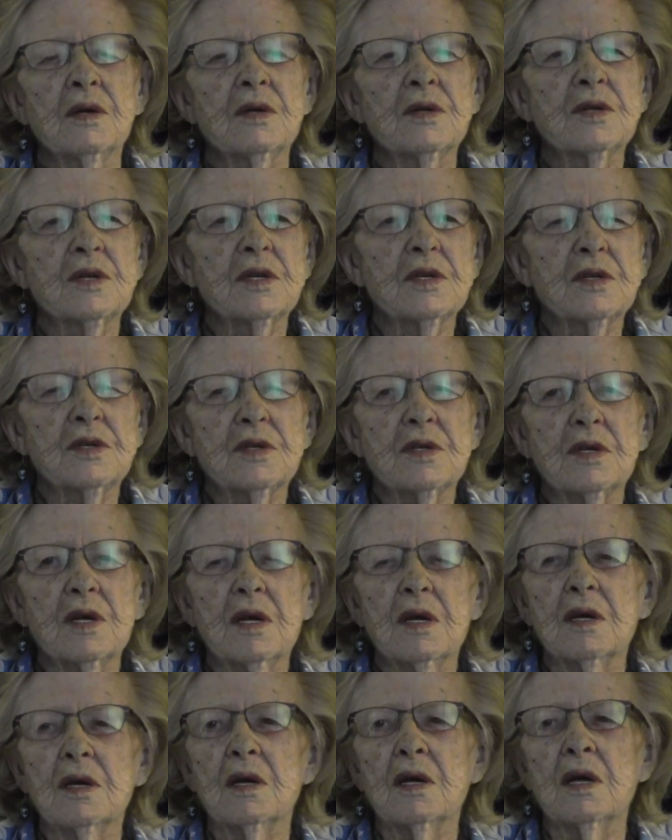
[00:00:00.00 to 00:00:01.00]
This
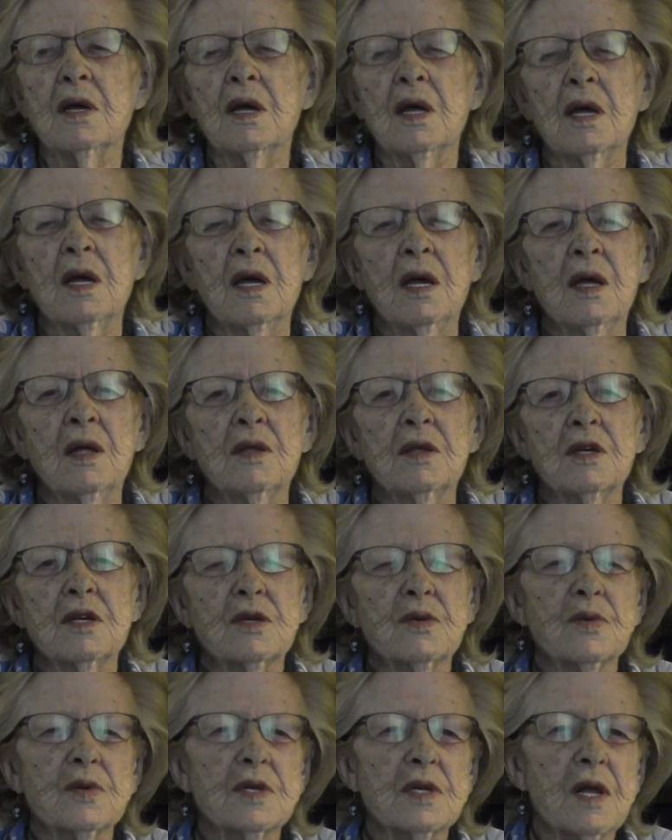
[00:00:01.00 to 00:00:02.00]

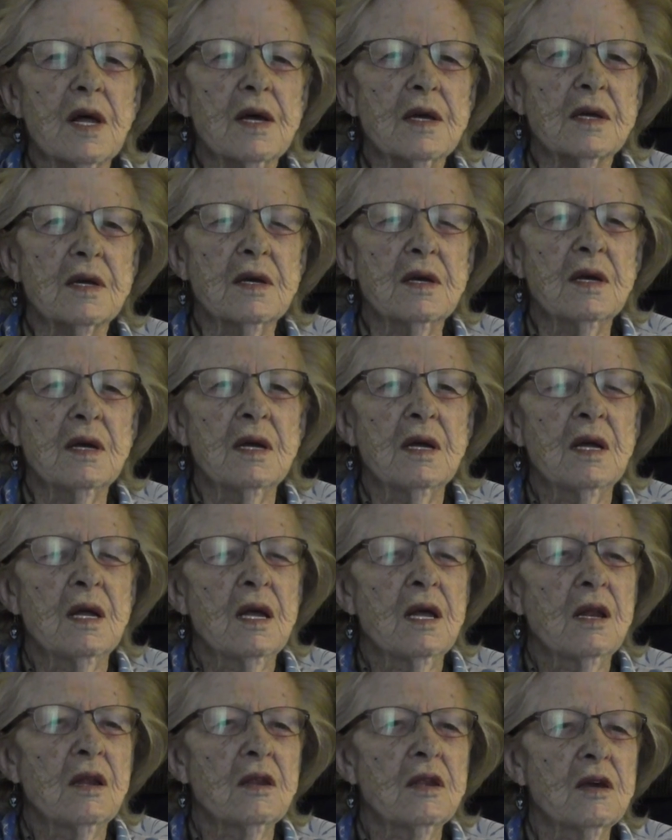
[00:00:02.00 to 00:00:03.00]
was like
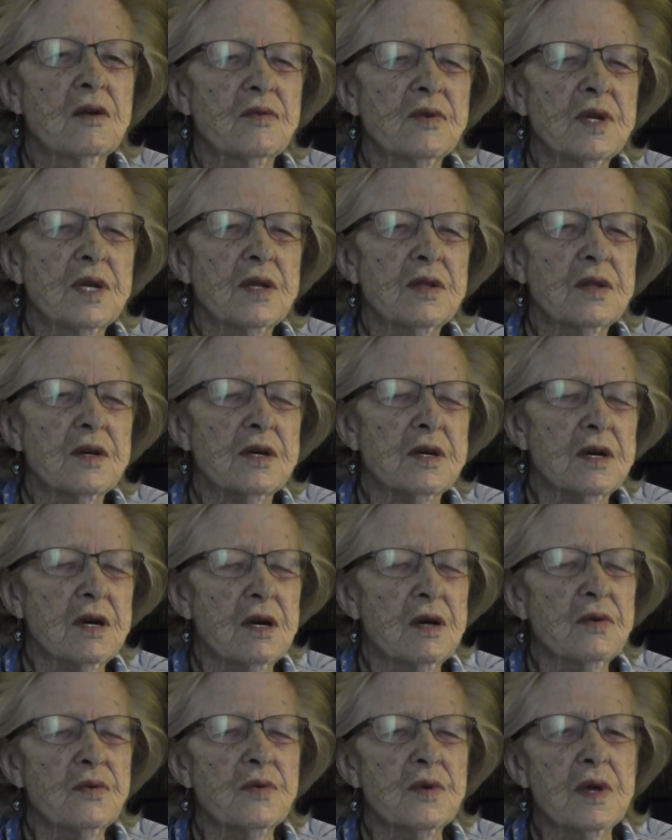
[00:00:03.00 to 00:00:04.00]
living in the
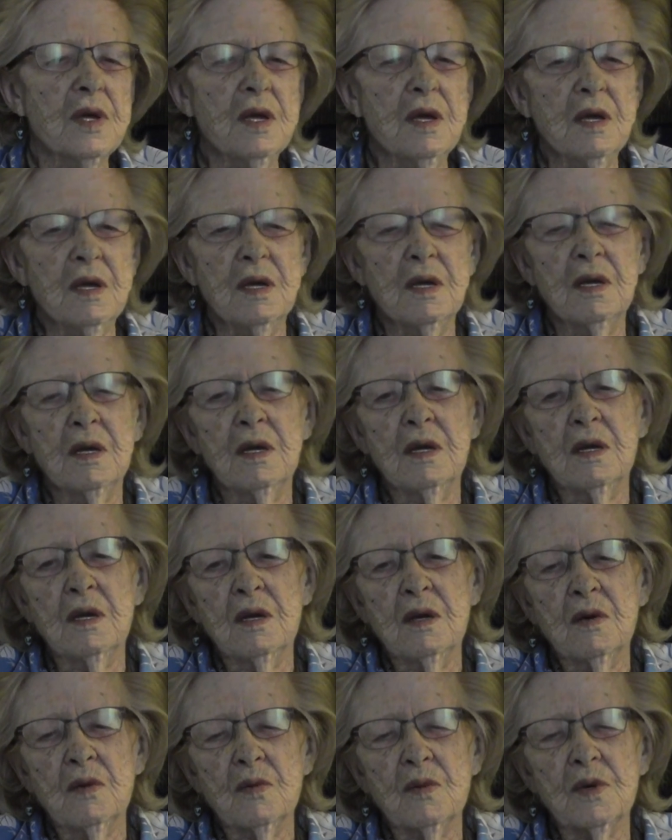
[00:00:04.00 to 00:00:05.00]
country
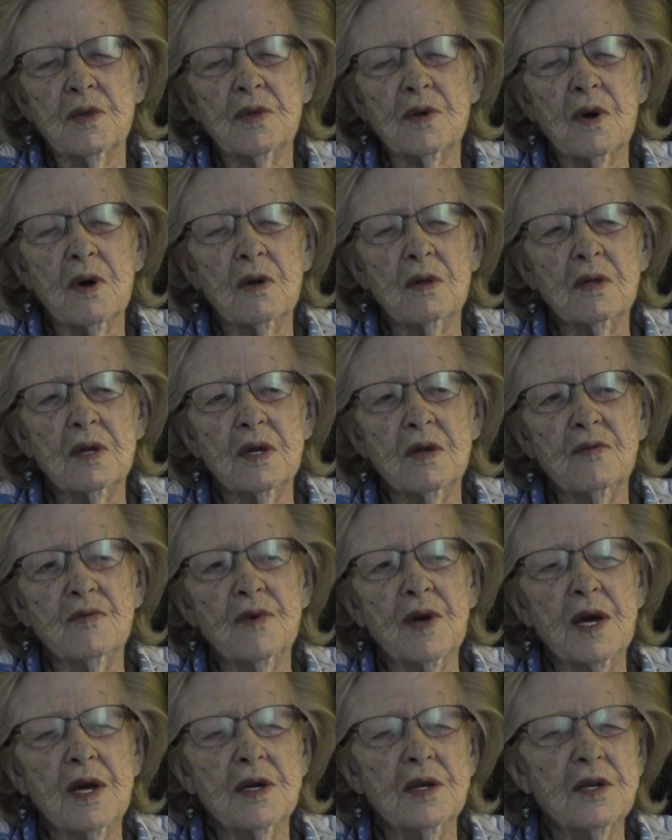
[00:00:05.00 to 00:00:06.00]
with all the
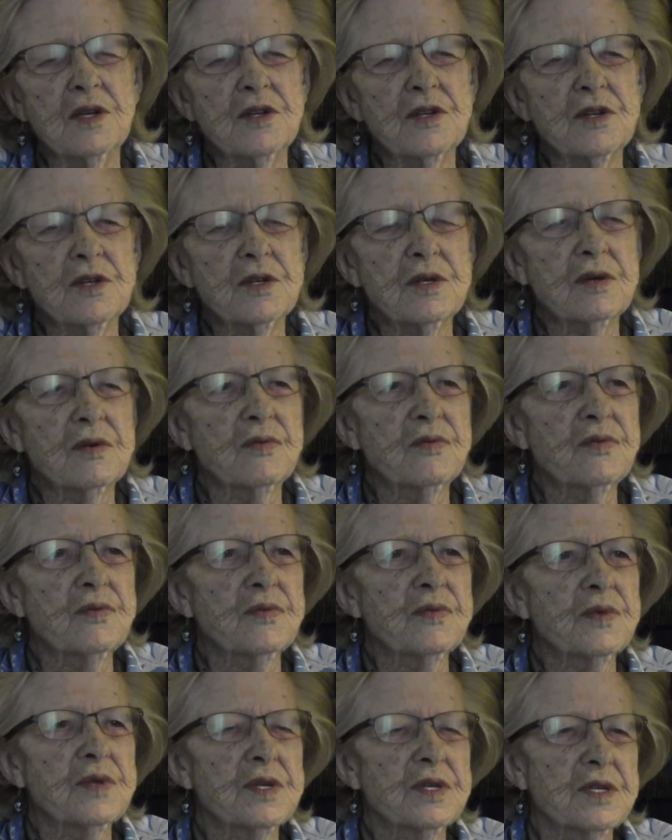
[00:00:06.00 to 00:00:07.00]
advantages of
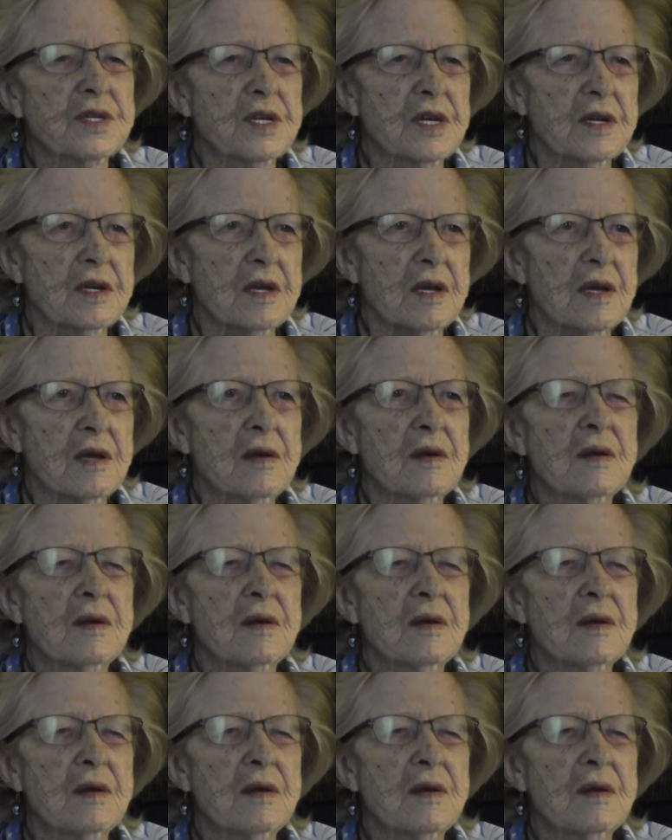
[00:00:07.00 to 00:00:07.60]
the city.